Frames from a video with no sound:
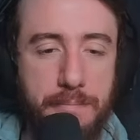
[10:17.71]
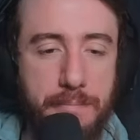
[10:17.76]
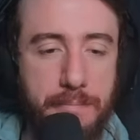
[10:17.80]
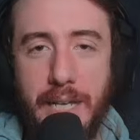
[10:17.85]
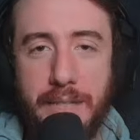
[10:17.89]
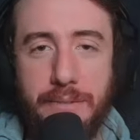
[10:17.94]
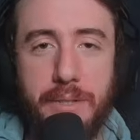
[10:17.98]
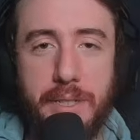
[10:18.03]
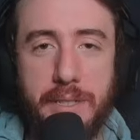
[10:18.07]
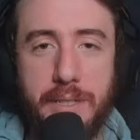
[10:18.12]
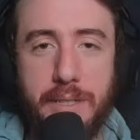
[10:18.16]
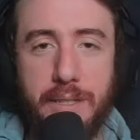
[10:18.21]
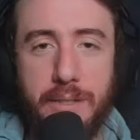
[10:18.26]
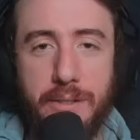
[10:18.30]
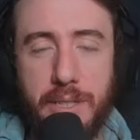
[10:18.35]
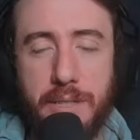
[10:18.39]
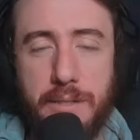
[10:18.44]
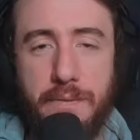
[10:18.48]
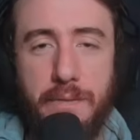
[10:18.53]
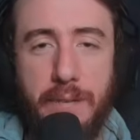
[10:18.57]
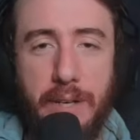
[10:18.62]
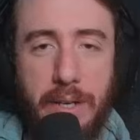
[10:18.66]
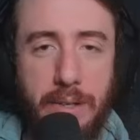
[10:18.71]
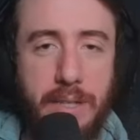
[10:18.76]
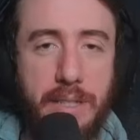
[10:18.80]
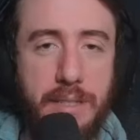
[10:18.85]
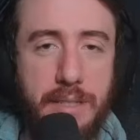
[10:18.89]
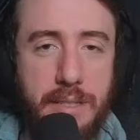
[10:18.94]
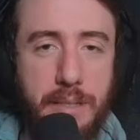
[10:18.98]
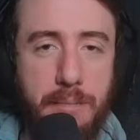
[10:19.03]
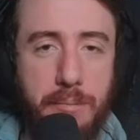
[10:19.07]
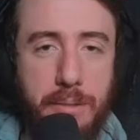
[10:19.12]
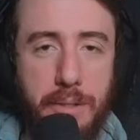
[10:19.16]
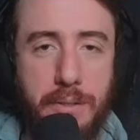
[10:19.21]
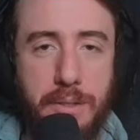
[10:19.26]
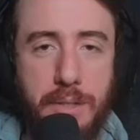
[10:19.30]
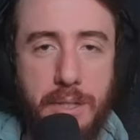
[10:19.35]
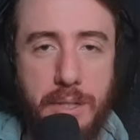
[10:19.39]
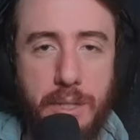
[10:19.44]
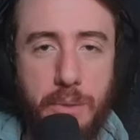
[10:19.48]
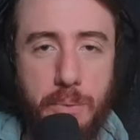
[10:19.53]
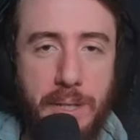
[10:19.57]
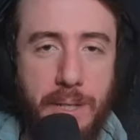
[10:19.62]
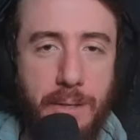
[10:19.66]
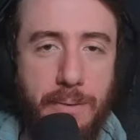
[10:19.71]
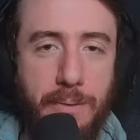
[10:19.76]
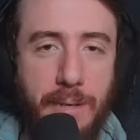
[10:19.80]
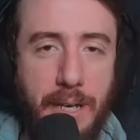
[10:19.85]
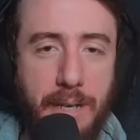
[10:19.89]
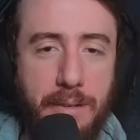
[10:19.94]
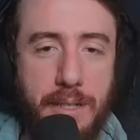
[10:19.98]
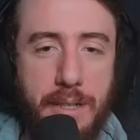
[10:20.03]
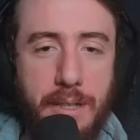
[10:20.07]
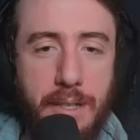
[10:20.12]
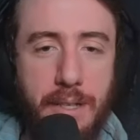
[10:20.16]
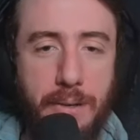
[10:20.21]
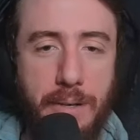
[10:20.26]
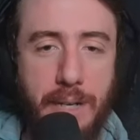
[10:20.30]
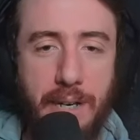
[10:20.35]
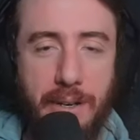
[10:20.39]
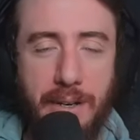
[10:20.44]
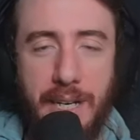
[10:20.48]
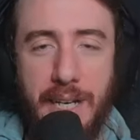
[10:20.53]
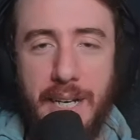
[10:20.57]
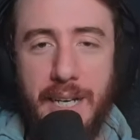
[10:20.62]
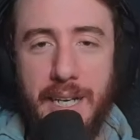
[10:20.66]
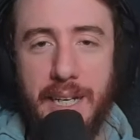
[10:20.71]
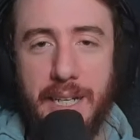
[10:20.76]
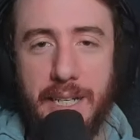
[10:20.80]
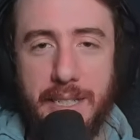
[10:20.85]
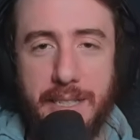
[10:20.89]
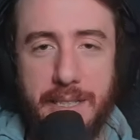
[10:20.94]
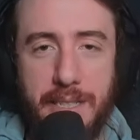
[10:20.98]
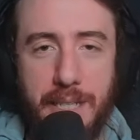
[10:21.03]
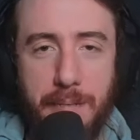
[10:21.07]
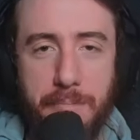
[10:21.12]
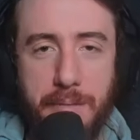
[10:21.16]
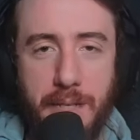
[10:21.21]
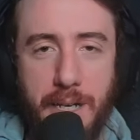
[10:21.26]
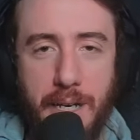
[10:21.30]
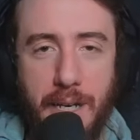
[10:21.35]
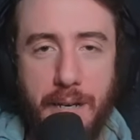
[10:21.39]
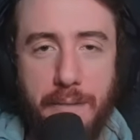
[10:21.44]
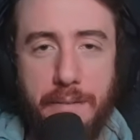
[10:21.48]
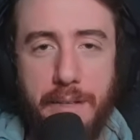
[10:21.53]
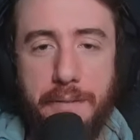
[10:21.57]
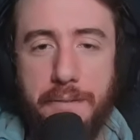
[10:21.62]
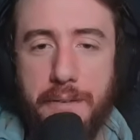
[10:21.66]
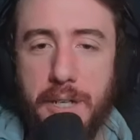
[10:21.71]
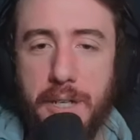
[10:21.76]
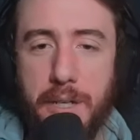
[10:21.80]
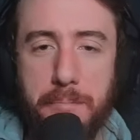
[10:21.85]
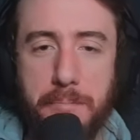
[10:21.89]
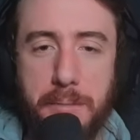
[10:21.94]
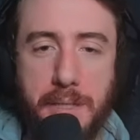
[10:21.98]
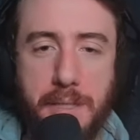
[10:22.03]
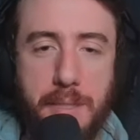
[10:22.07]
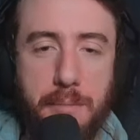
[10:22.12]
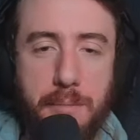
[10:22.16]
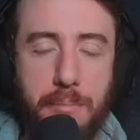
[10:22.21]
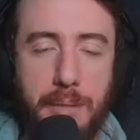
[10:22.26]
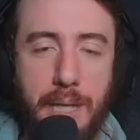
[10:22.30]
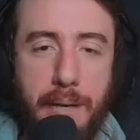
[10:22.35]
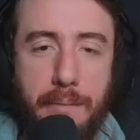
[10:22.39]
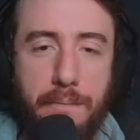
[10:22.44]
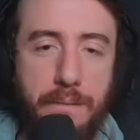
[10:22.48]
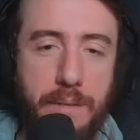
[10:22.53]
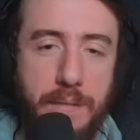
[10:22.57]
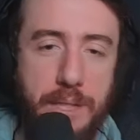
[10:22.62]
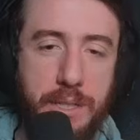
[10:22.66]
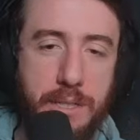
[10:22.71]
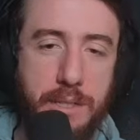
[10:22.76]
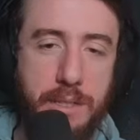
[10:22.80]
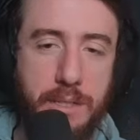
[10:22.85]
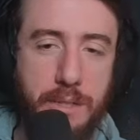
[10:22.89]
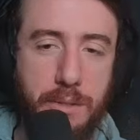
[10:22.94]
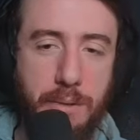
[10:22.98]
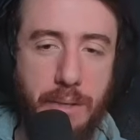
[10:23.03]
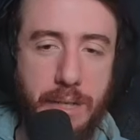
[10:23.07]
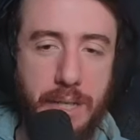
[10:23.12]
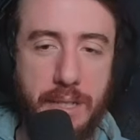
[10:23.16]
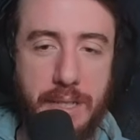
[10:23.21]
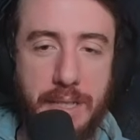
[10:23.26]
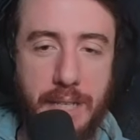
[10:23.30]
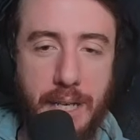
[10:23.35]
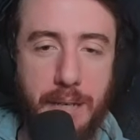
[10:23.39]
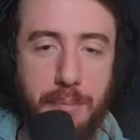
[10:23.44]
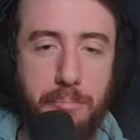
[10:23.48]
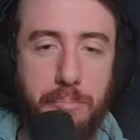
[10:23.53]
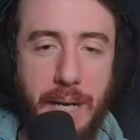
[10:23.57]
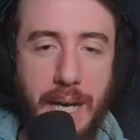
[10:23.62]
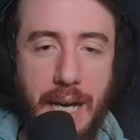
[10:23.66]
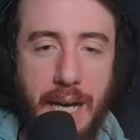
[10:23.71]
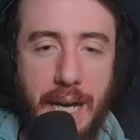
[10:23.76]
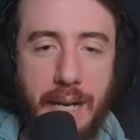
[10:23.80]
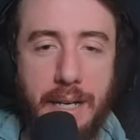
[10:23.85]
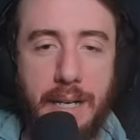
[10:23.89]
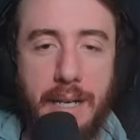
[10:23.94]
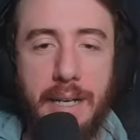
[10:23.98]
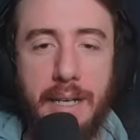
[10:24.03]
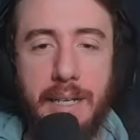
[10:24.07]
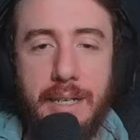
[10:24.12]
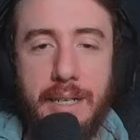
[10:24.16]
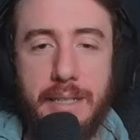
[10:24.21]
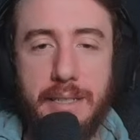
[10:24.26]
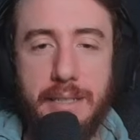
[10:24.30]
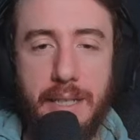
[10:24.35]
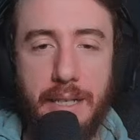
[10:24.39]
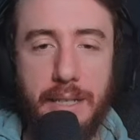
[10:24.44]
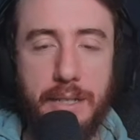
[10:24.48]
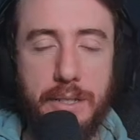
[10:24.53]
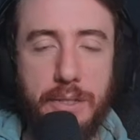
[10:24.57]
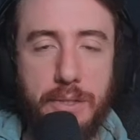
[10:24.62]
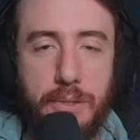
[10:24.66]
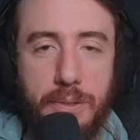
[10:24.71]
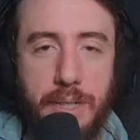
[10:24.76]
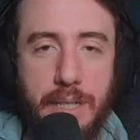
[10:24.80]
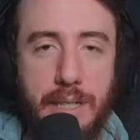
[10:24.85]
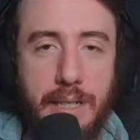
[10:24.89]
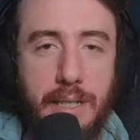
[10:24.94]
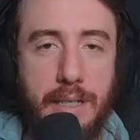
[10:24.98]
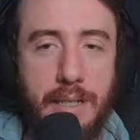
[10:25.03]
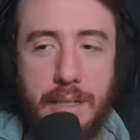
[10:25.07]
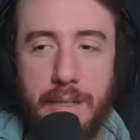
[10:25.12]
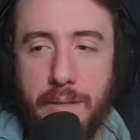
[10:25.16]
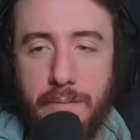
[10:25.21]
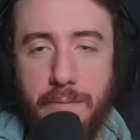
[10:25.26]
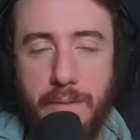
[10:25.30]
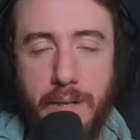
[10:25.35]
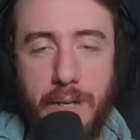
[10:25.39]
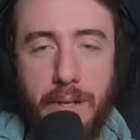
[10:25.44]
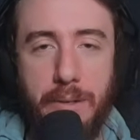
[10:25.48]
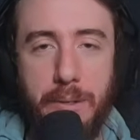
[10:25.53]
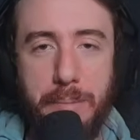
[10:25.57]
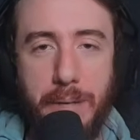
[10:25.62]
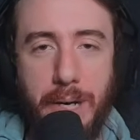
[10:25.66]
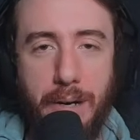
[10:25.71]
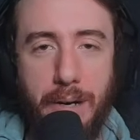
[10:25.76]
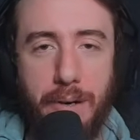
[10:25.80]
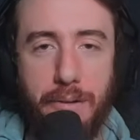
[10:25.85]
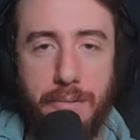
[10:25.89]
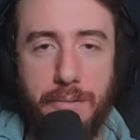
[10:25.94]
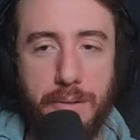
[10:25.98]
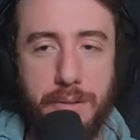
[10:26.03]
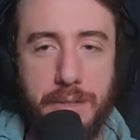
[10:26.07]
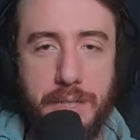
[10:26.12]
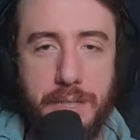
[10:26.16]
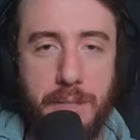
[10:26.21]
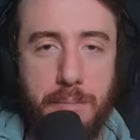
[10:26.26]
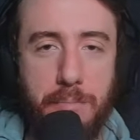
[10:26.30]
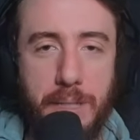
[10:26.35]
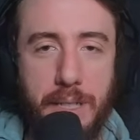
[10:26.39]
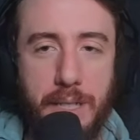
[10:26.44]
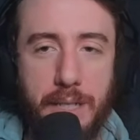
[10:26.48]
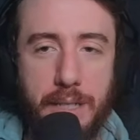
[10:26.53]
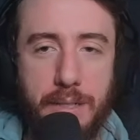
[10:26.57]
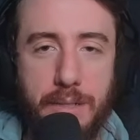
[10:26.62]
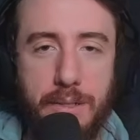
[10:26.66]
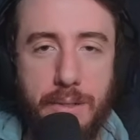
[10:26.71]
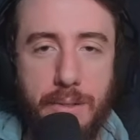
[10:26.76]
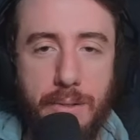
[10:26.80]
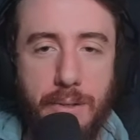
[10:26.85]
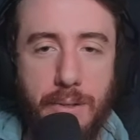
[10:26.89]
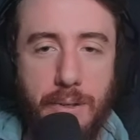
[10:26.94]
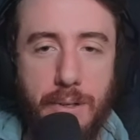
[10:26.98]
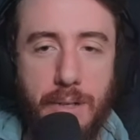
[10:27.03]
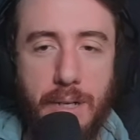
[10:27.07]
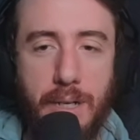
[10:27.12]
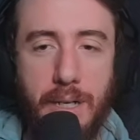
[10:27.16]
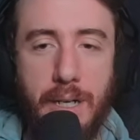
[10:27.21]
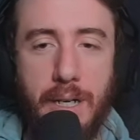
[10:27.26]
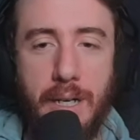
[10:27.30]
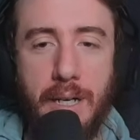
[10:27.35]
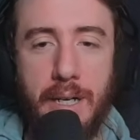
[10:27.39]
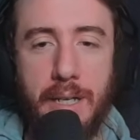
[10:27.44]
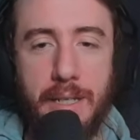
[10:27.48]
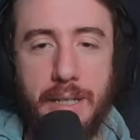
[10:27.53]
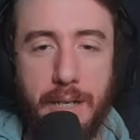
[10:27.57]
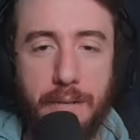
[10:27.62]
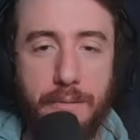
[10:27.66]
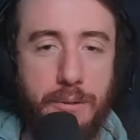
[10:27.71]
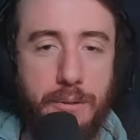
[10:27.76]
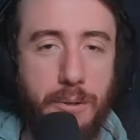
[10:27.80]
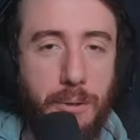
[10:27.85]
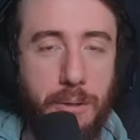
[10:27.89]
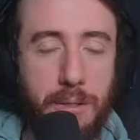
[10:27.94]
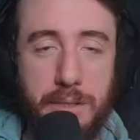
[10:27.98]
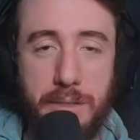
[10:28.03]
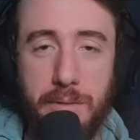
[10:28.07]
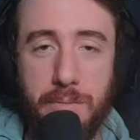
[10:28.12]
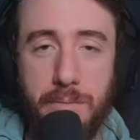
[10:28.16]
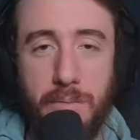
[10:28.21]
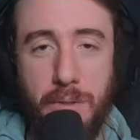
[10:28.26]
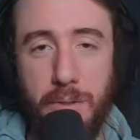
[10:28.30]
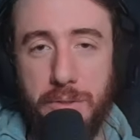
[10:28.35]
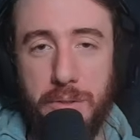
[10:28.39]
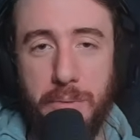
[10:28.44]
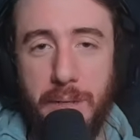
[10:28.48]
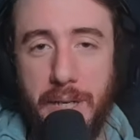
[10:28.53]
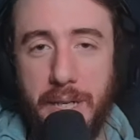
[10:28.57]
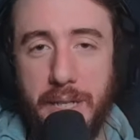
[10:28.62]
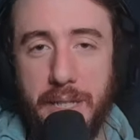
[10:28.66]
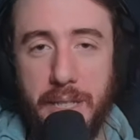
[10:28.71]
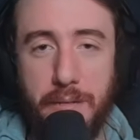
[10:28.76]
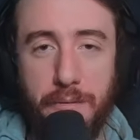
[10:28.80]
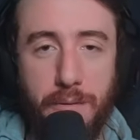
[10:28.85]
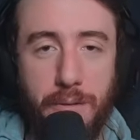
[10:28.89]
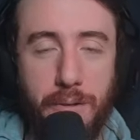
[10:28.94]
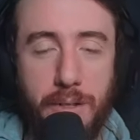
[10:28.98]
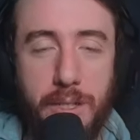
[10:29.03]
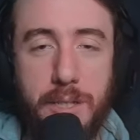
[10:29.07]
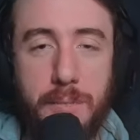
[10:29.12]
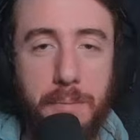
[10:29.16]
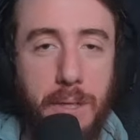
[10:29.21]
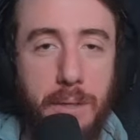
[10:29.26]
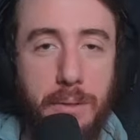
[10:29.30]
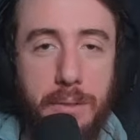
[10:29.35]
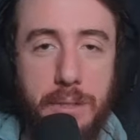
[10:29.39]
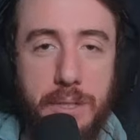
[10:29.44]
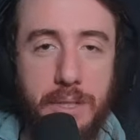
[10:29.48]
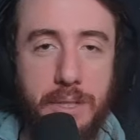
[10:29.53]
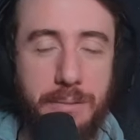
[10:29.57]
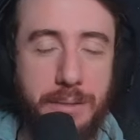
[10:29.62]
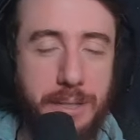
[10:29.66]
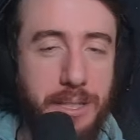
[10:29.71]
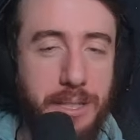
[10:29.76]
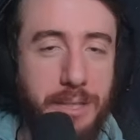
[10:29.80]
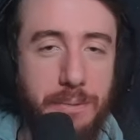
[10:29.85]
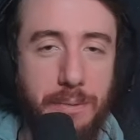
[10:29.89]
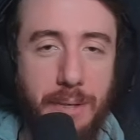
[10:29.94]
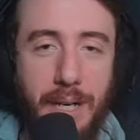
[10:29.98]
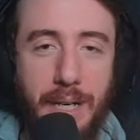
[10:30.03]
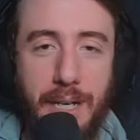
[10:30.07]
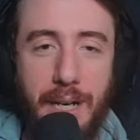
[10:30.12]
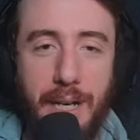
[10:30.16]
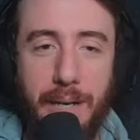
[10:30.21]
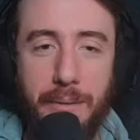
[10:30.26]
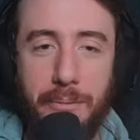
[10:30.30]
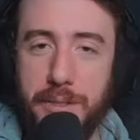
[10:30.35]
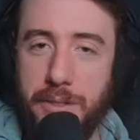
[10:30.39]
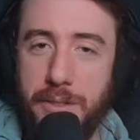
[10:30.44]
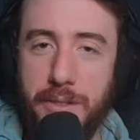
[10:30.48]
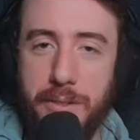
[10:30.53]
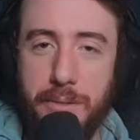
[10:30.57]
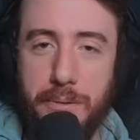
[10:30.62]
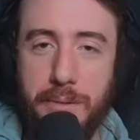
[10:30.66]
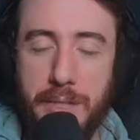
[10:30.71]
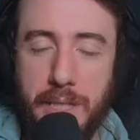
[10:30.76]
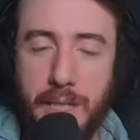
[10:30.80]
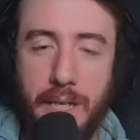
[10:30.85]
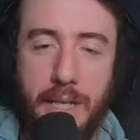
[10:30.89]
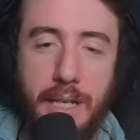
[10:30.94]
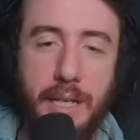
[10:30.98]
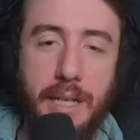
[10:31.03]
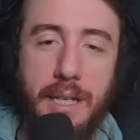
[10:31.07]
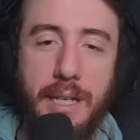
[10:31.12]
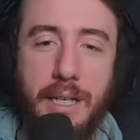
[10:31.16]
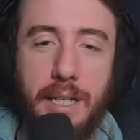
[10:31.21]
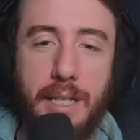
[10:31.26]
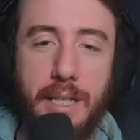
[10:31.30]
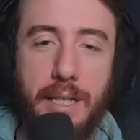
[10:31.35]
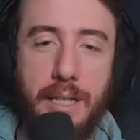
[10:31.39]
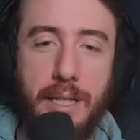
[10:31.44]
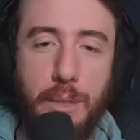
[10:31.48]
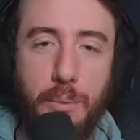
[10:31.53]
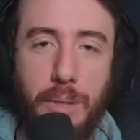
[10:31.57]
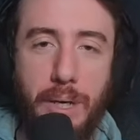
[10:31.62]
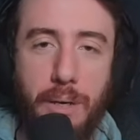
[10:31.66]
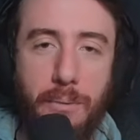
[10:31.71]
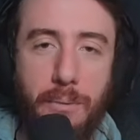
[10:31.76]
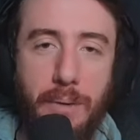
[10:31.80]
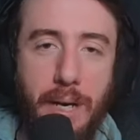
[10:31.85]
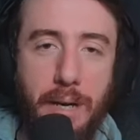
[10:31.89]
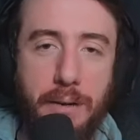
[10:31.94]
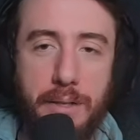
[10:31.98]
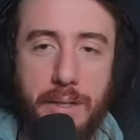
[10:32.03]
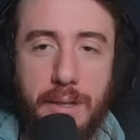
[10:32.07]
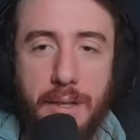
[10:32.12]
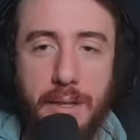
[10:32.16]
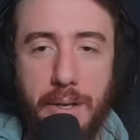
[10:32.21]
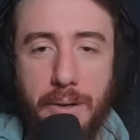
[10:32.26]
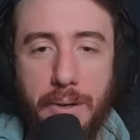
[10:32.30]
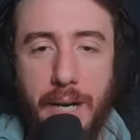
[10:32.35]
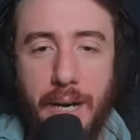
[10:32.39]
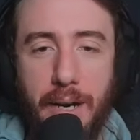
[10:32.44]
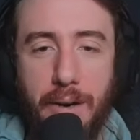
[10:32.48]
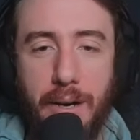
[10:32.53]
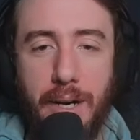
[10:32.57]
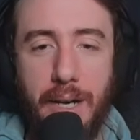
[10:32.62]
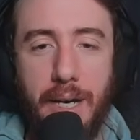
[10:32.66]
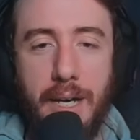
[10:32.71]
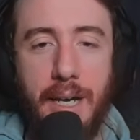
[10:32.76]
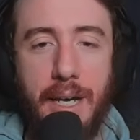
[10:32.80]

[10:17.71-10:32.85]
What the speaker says: As for the skills, it's fairly similar to the well-rounded loadout, except I've given up the Sublime Vision so I could get back Zealotry, very powerful DPS aura that of course won't do anything for explosions, which is why I wasn't using it in the well-rounded loadout,